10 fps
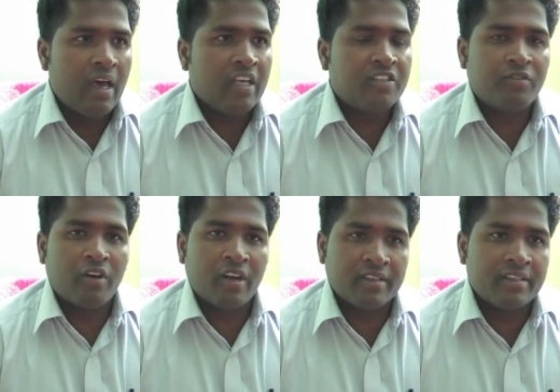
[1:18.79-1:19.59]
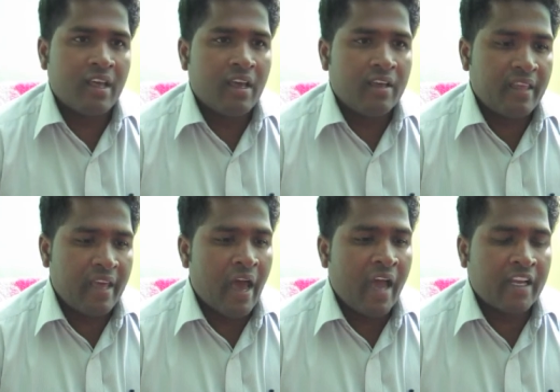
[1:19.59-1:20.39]
As far as
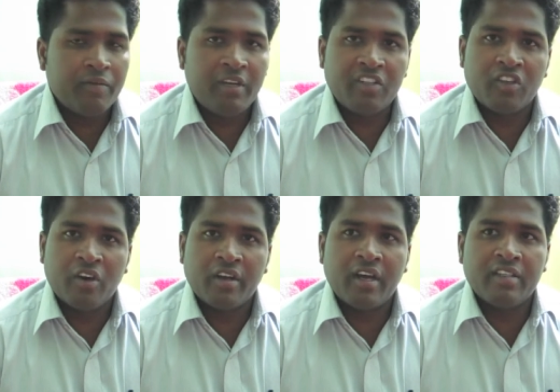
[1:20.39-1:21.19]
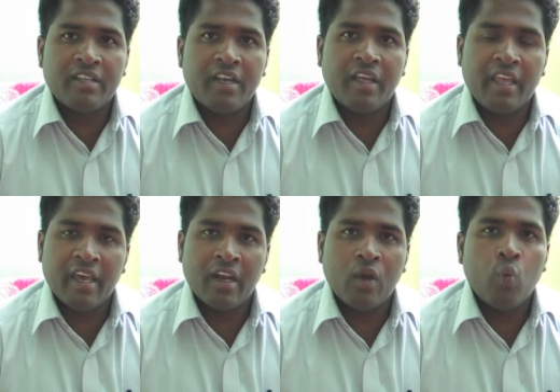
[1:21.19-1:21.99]
the activities are concerned
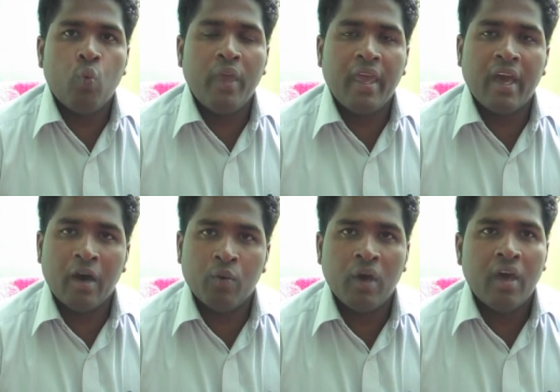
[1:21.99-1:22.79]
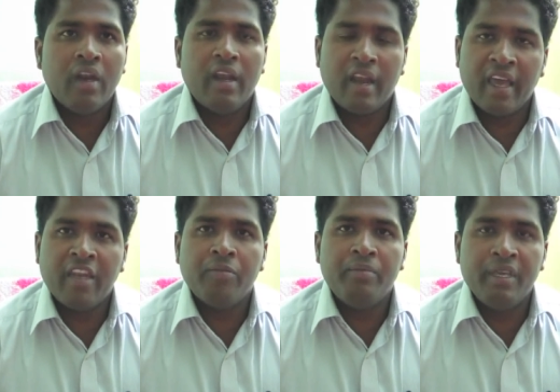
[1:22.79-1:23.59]
here, we have
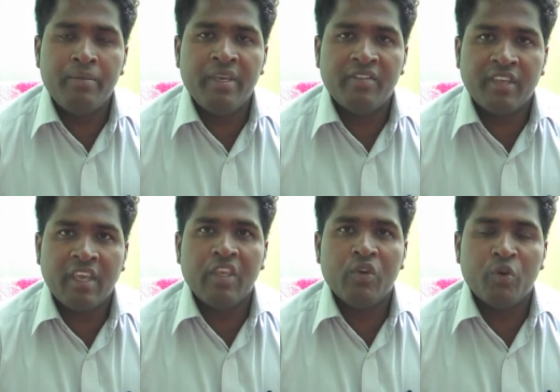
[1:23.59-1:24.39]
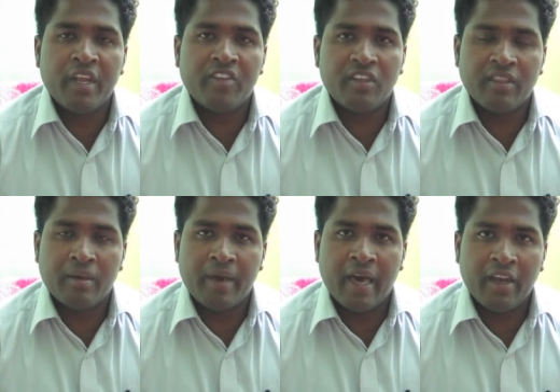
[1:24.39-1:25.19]
9 BCC units in
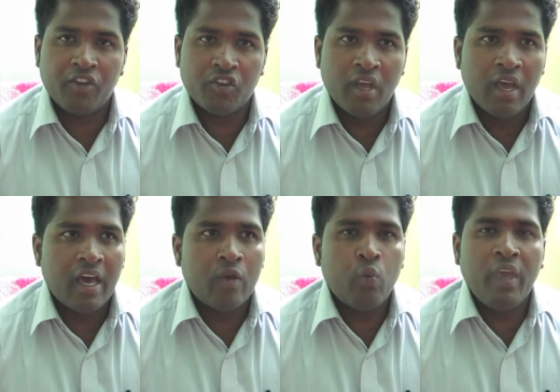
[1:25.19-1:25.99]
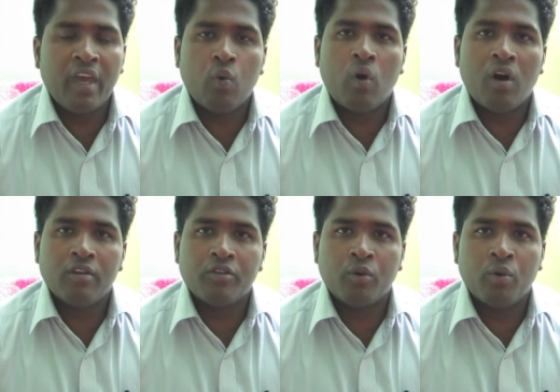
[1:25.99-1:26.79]
the parish and we have
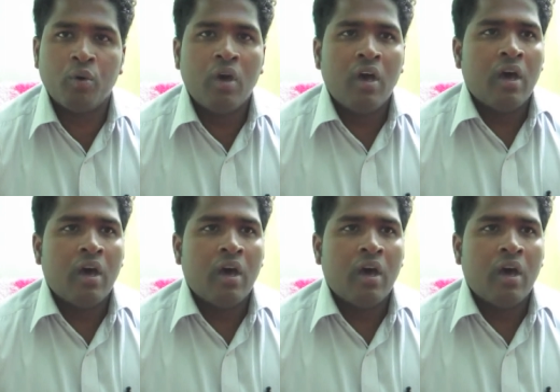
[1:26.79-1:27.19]
also